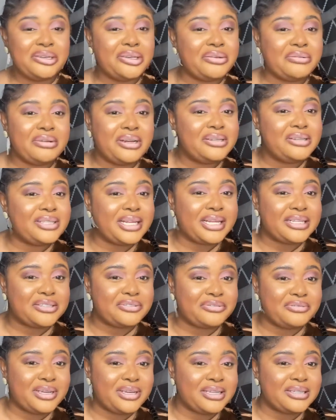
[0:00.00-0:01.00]
During
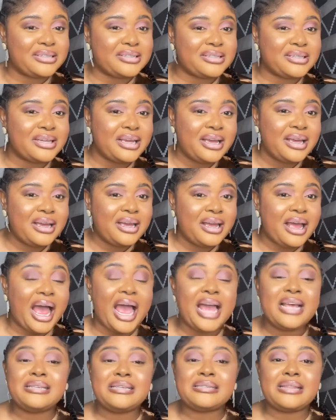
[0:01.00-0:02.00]
31st,
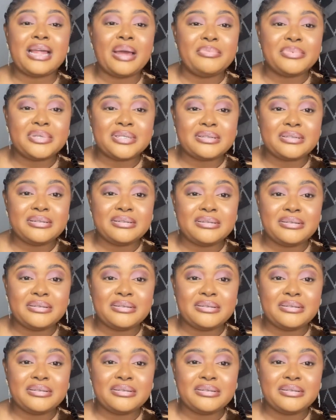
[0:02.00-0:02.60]
I slept.